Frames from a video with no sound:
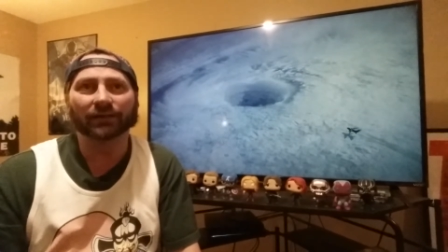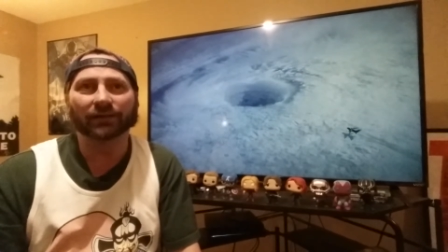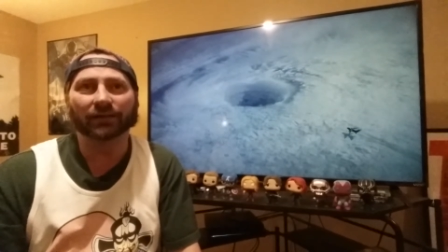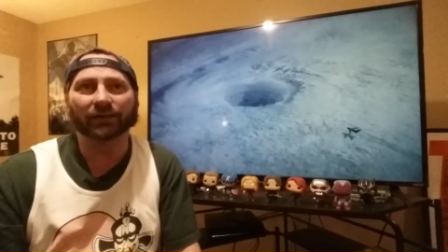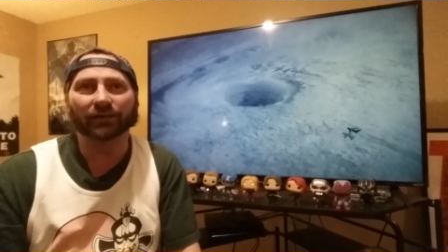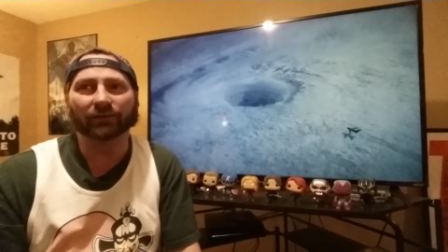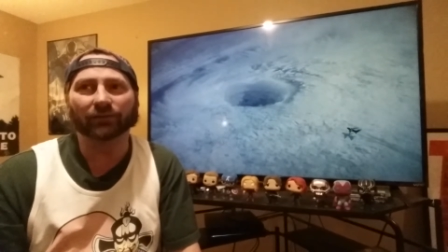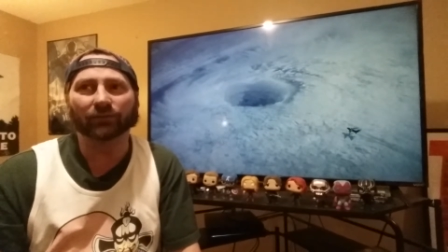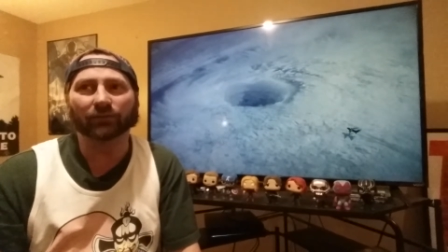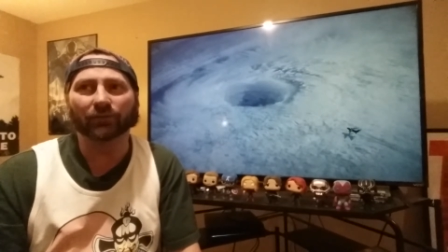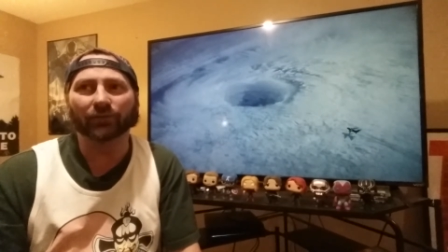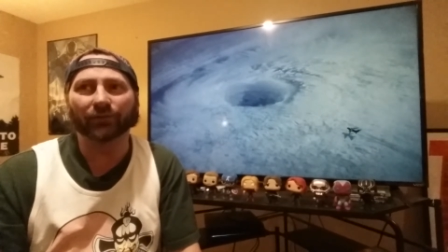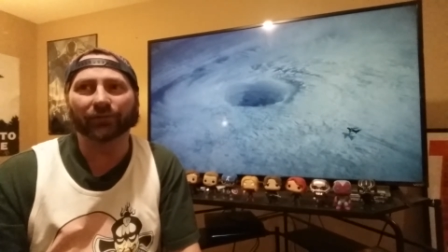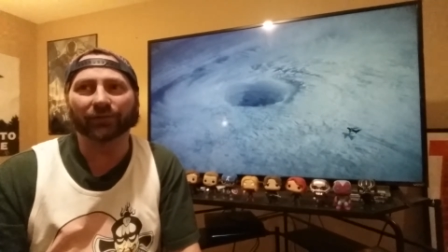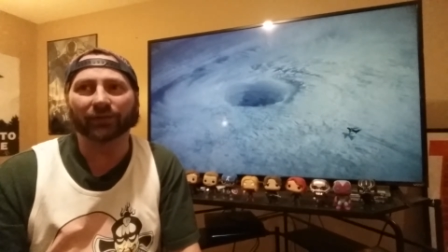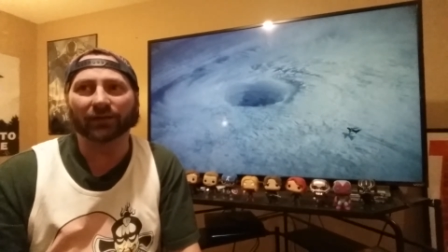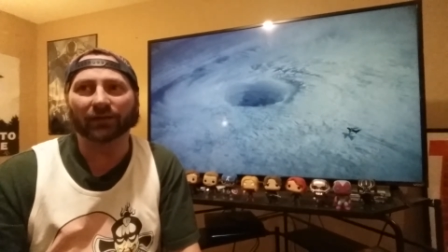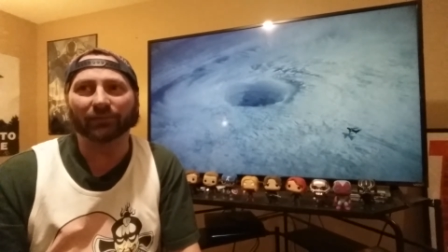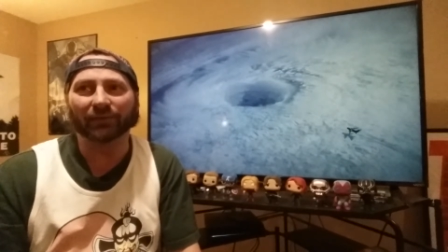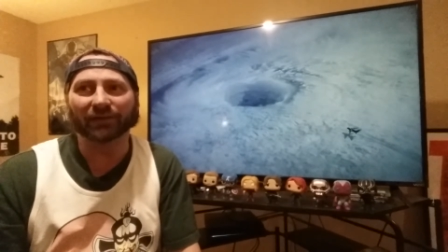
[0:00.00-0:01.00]
getting the whole
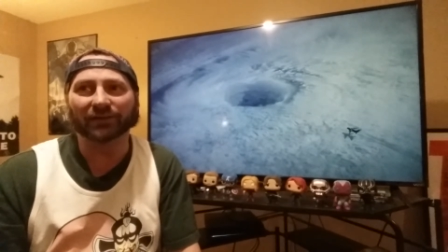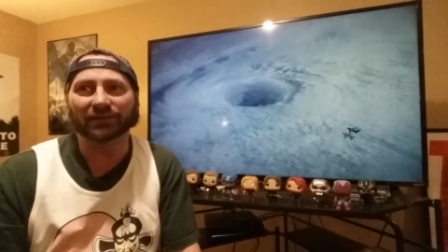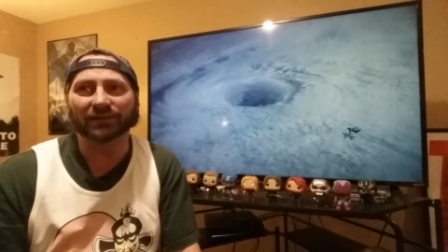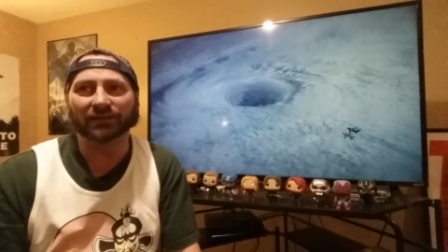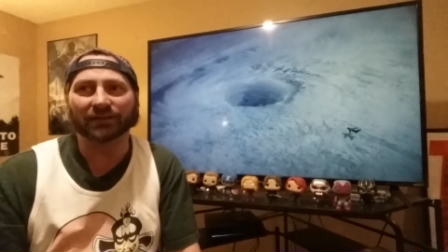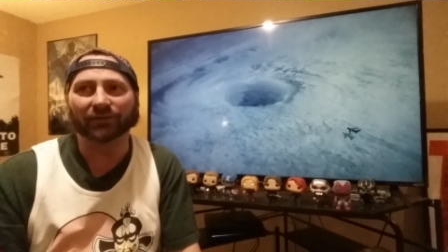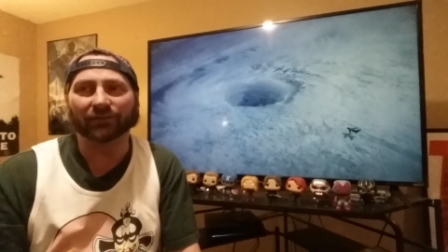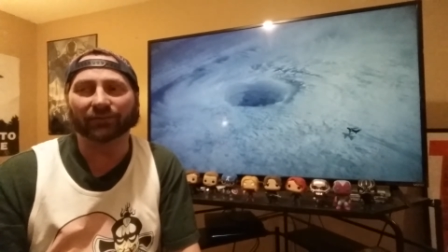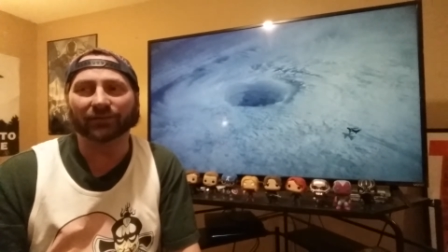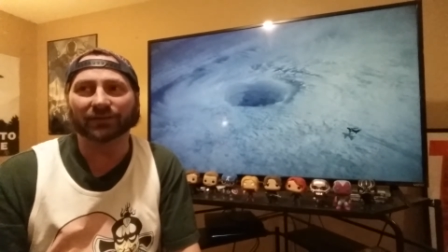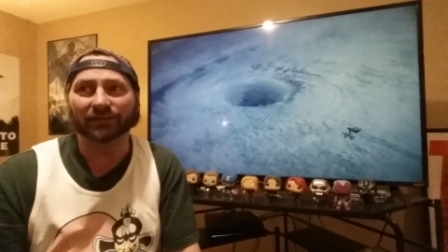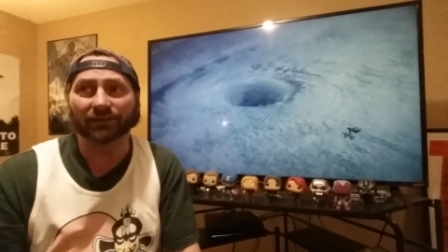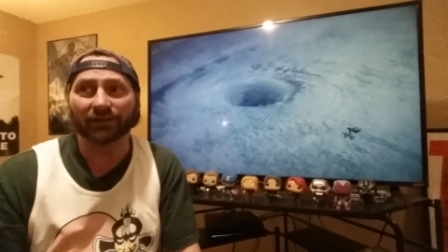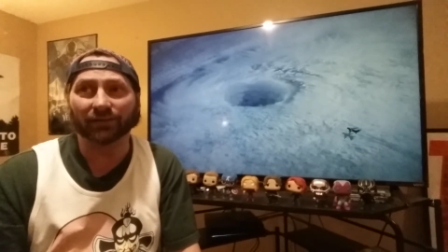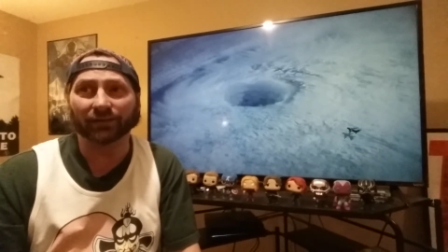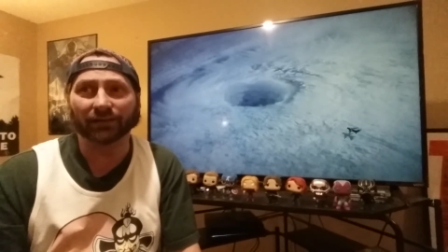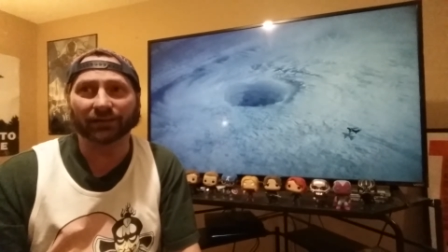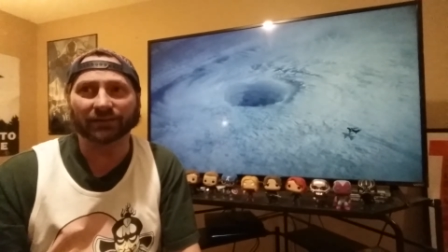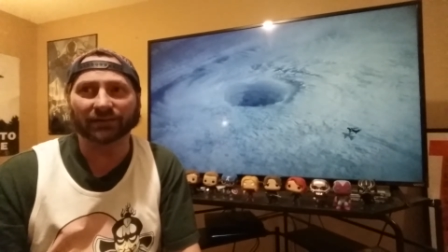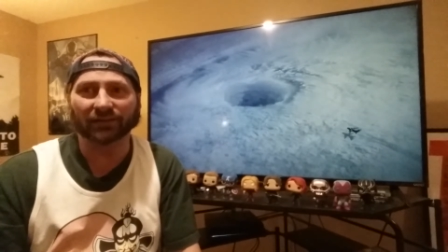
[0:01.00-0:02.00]
thing about secrets and
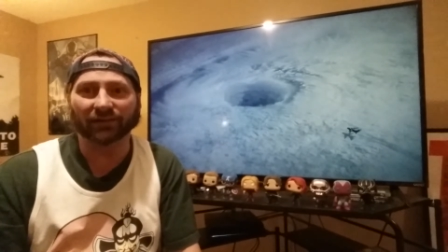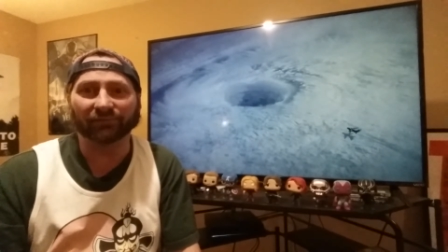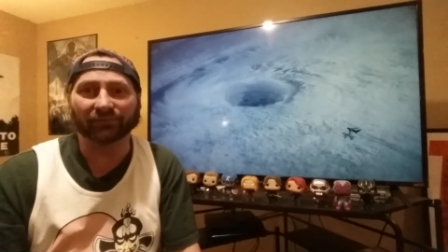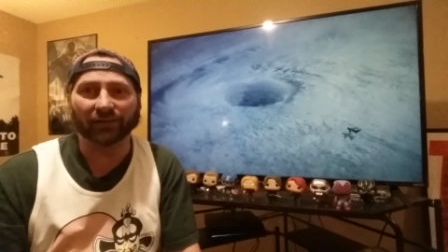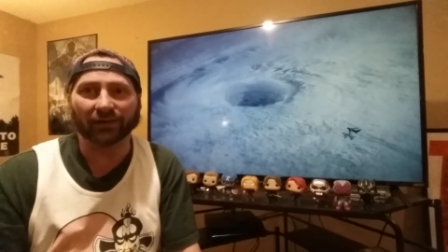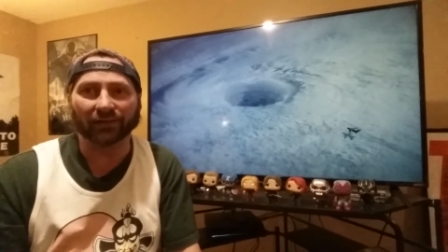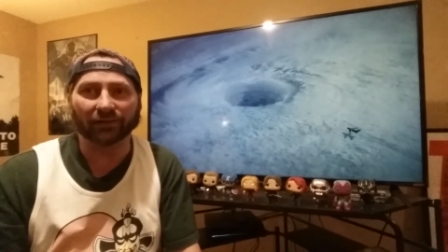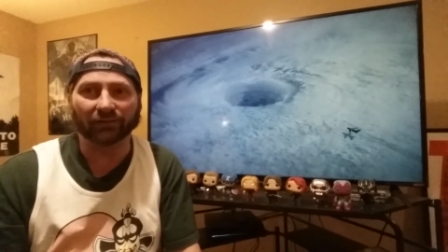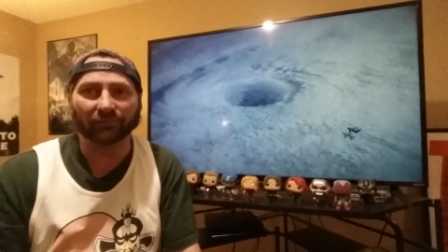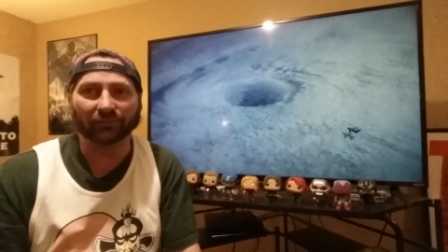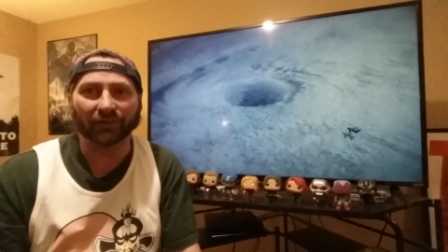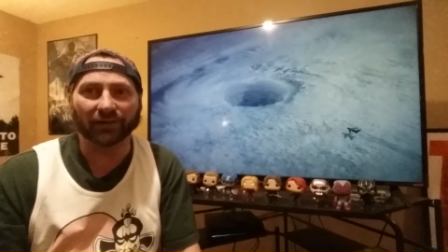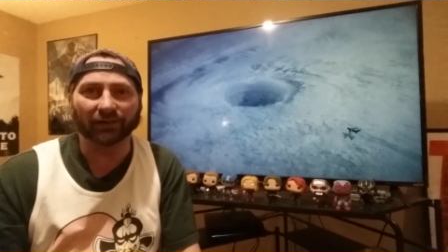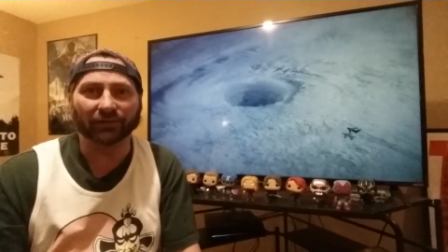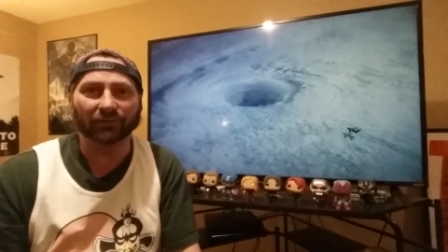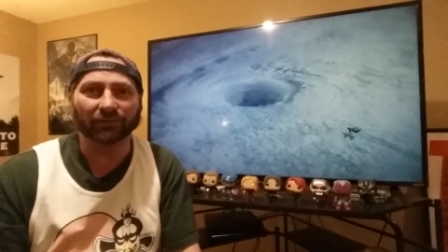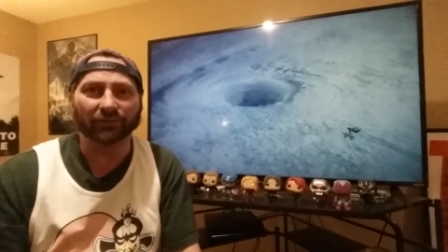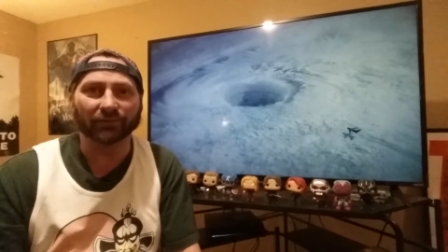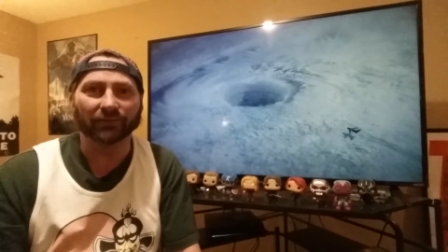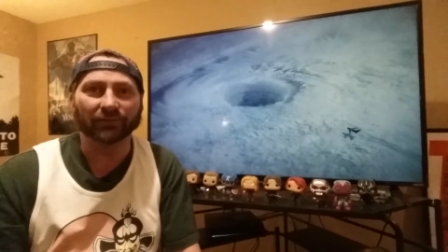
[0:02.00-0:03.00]
all that stuff out of the way
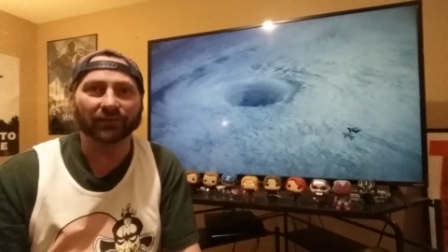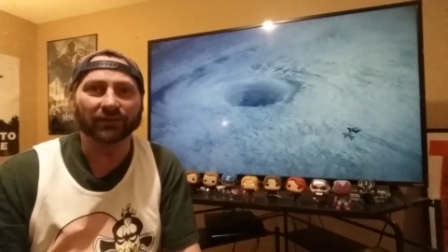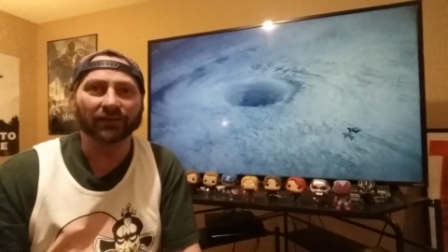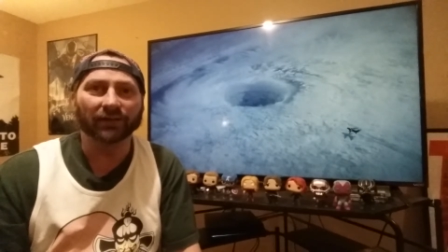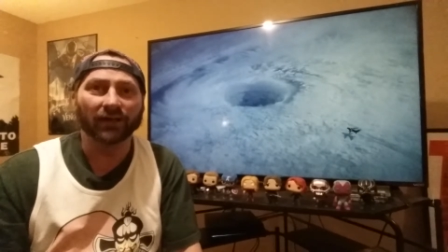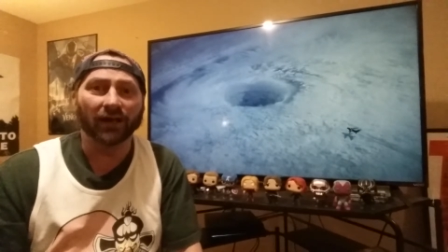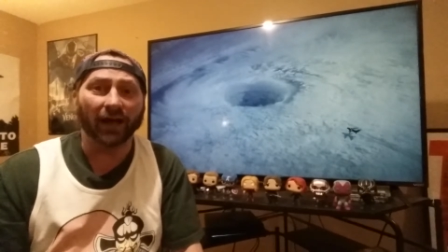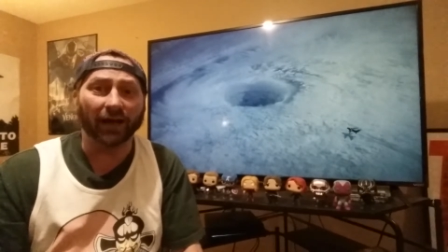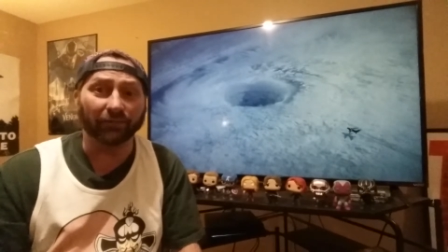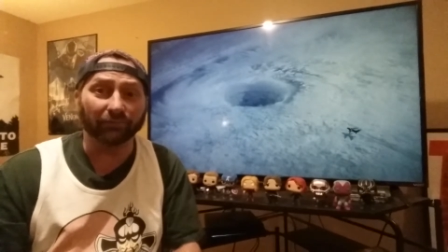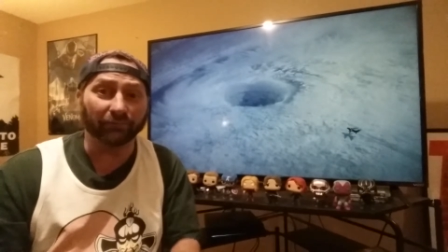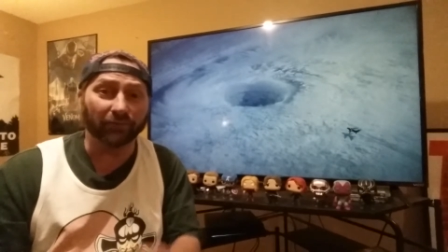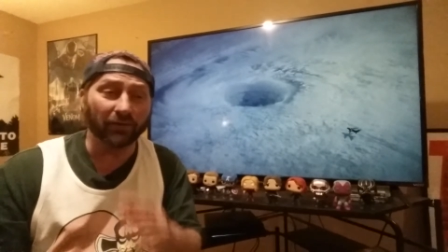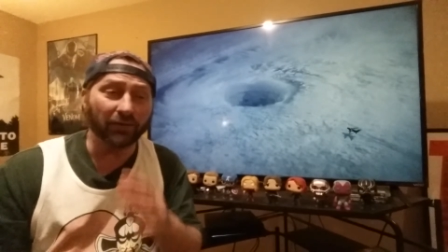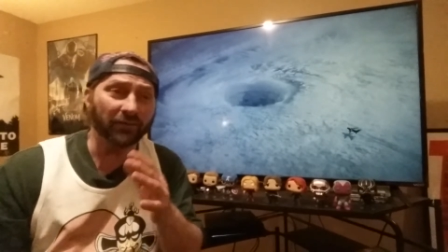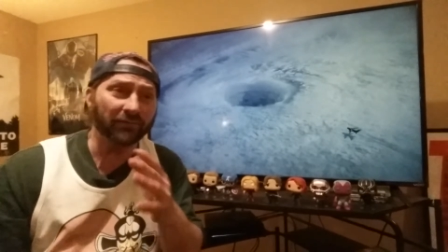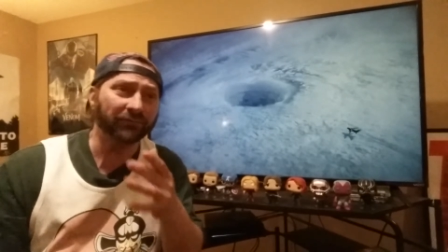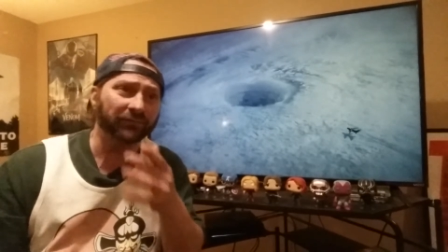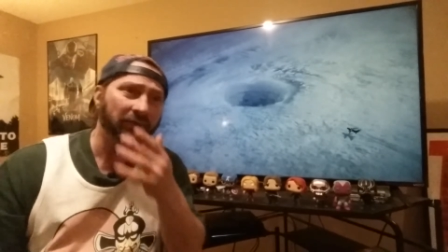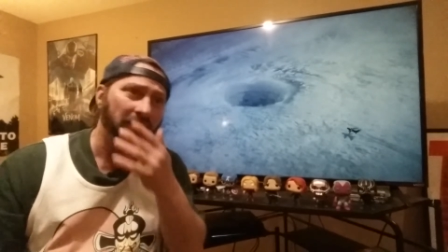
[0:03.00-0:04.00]
in her i
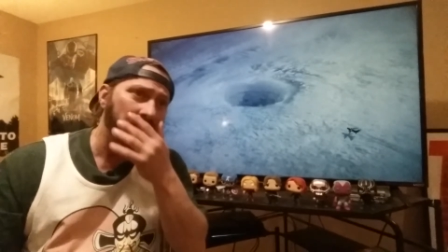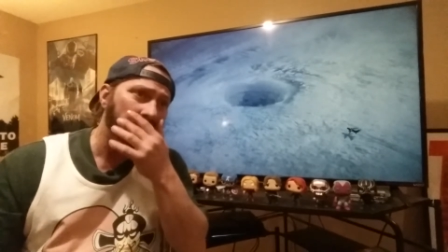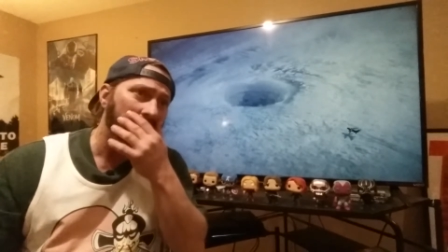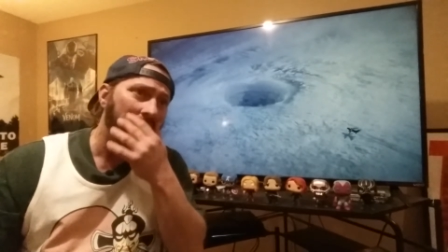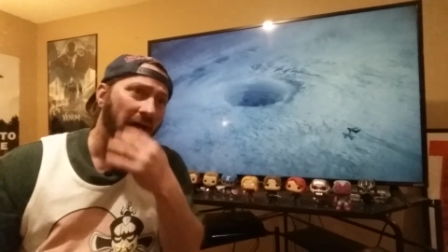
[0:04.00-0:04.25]
love